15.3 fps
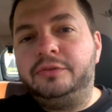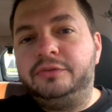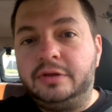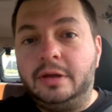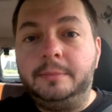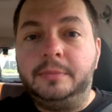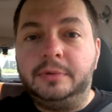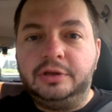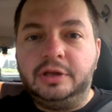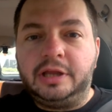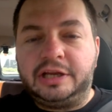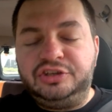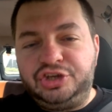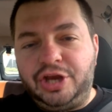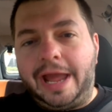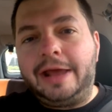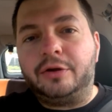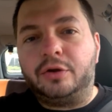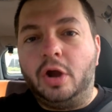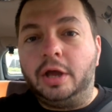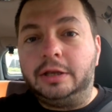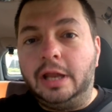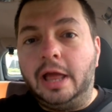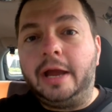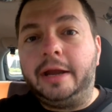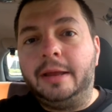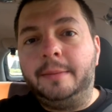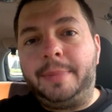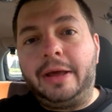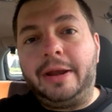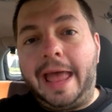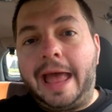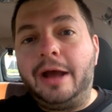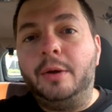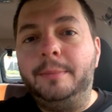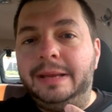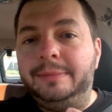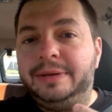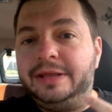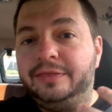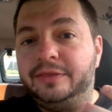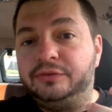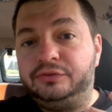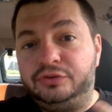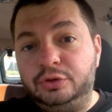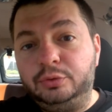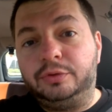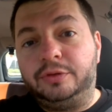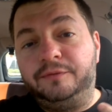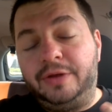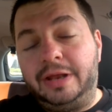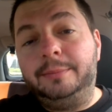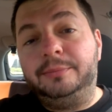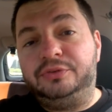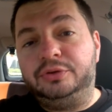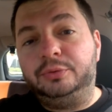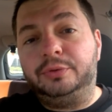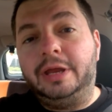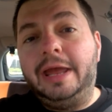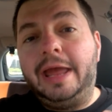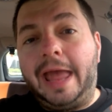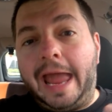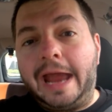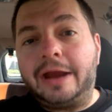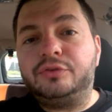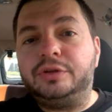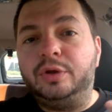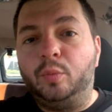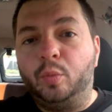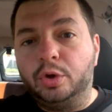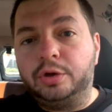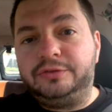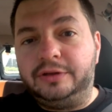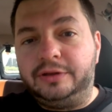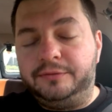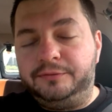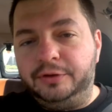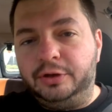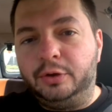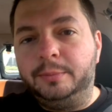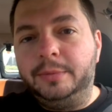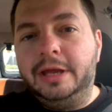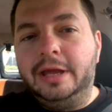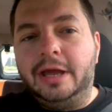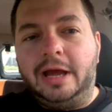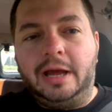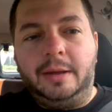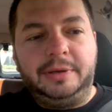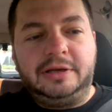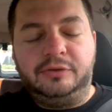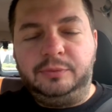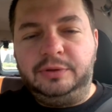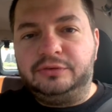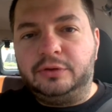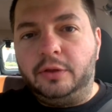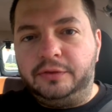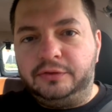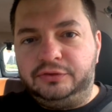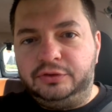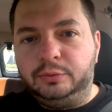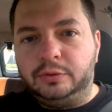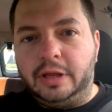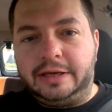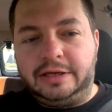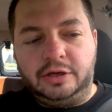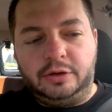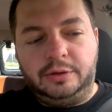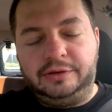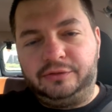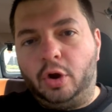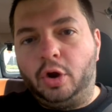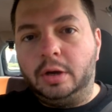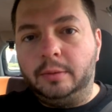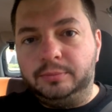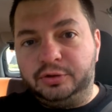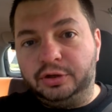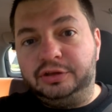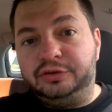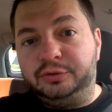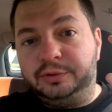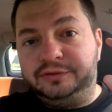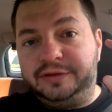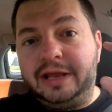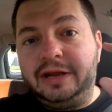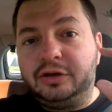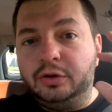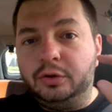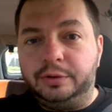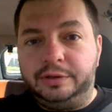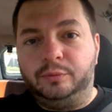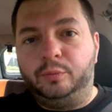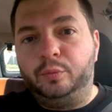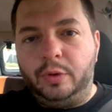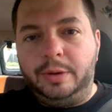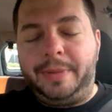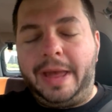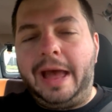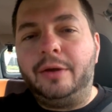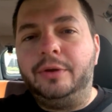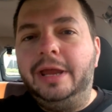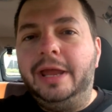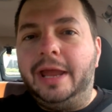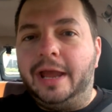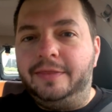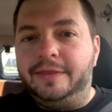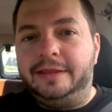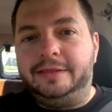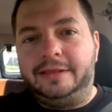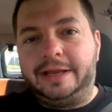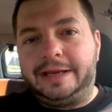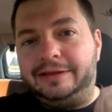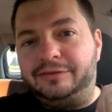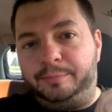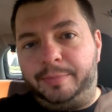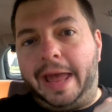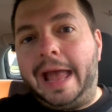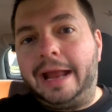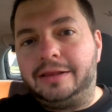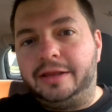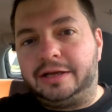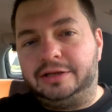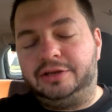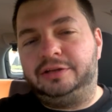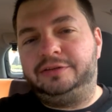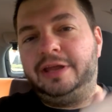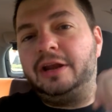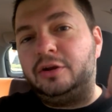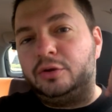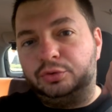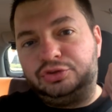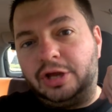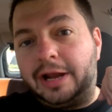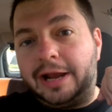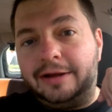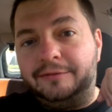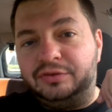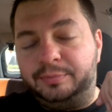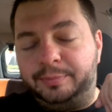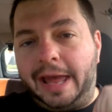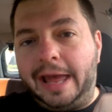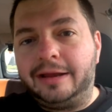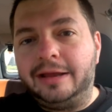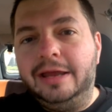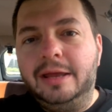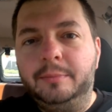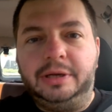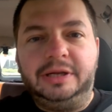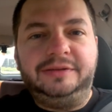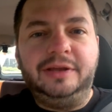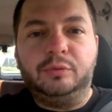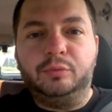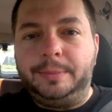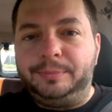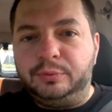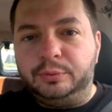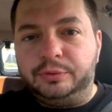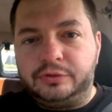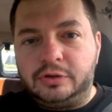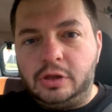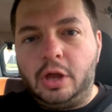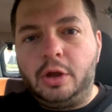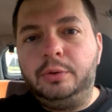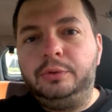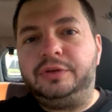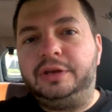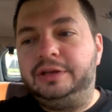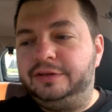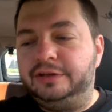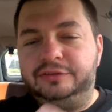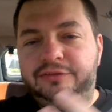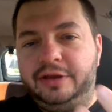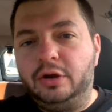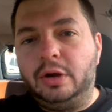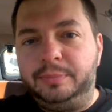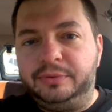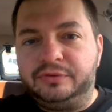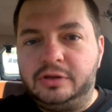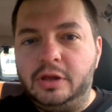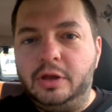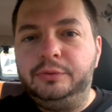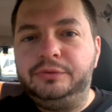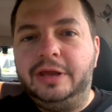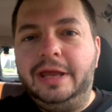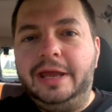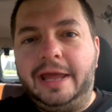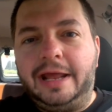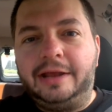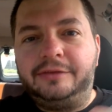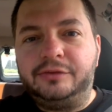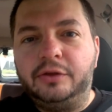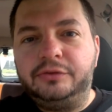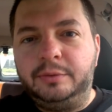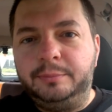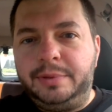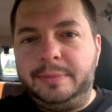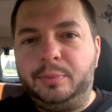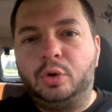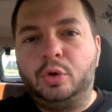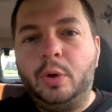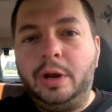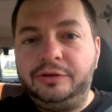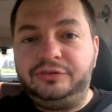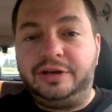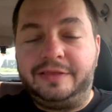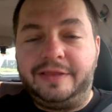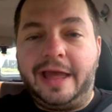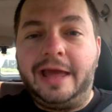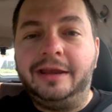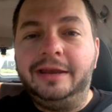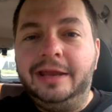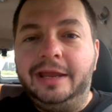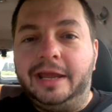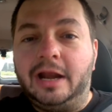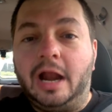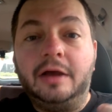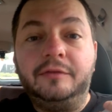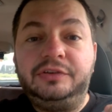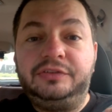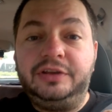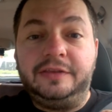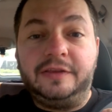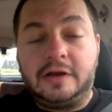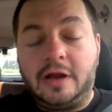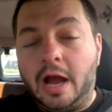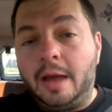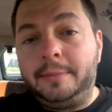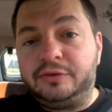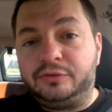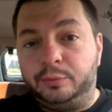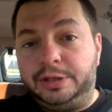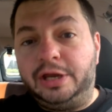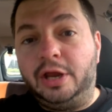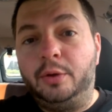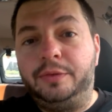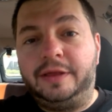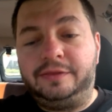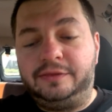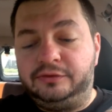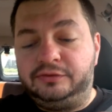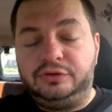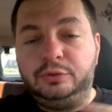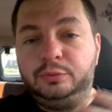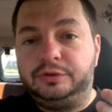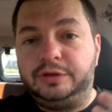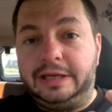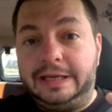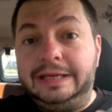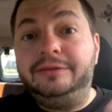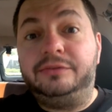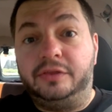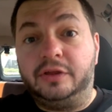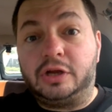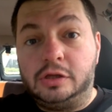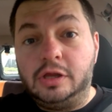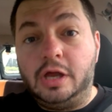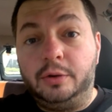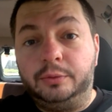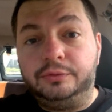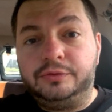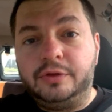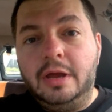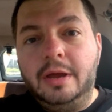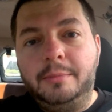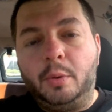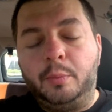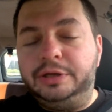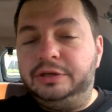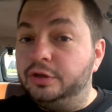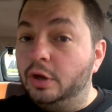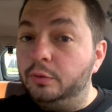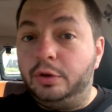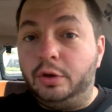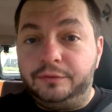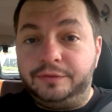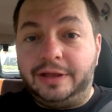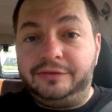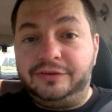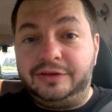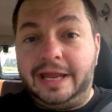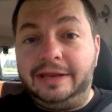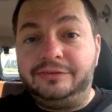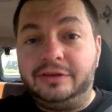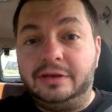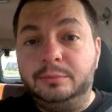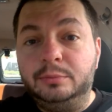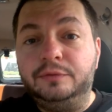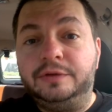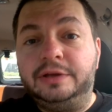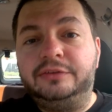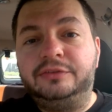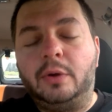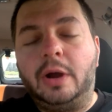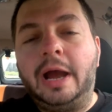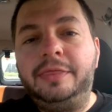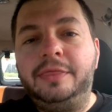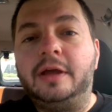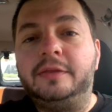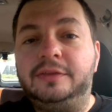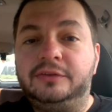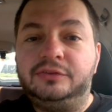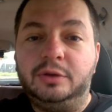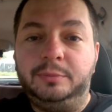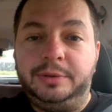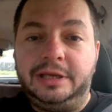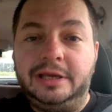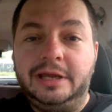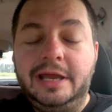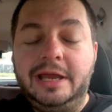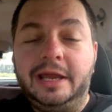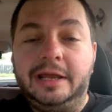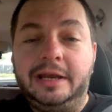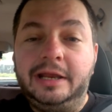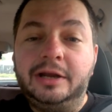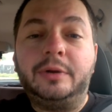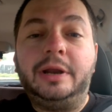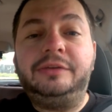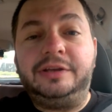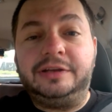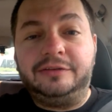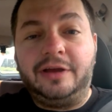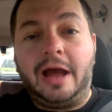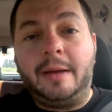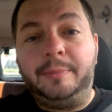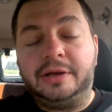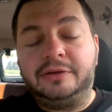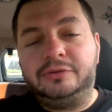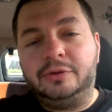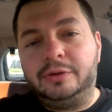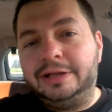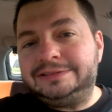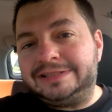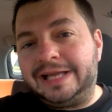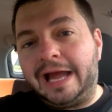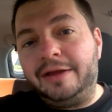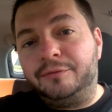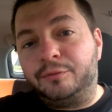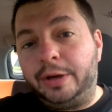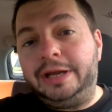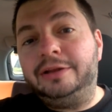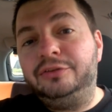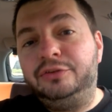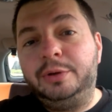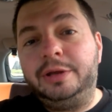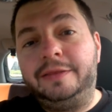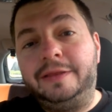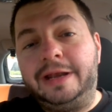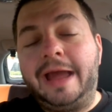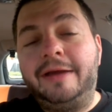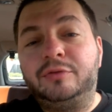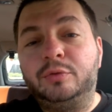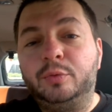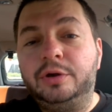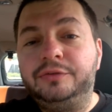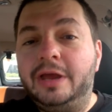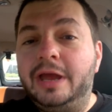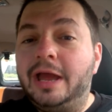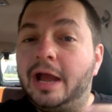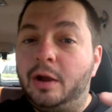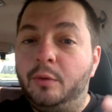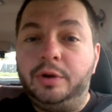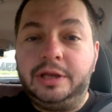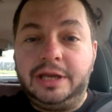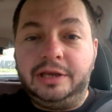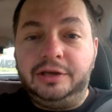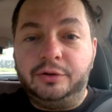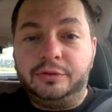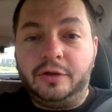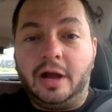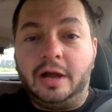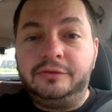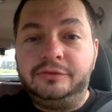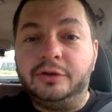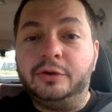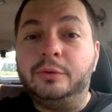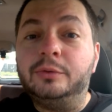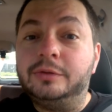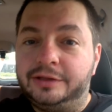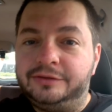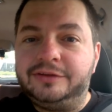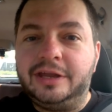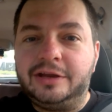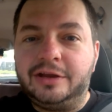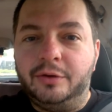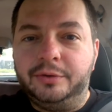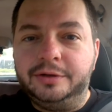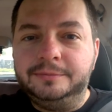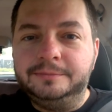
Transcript: some like chatter online about how maybe the suit, the Venom suit, actually works in the film uh, because we saw the suit like you know his arm turn into a tentacle and whip out, and then like his back like a, a tentacle shot out of his back, but it didn't rip through his clothes and it didn't tear up his clothes. And I saw some people questioning that. And obviously in the comics, we know that the suit is the clothes, but we don't know if that's the case in the movie. So I thought this could be an interesting topic. So let's dive right into it. And then afterwards, I want to get your thoughts. So let's get going.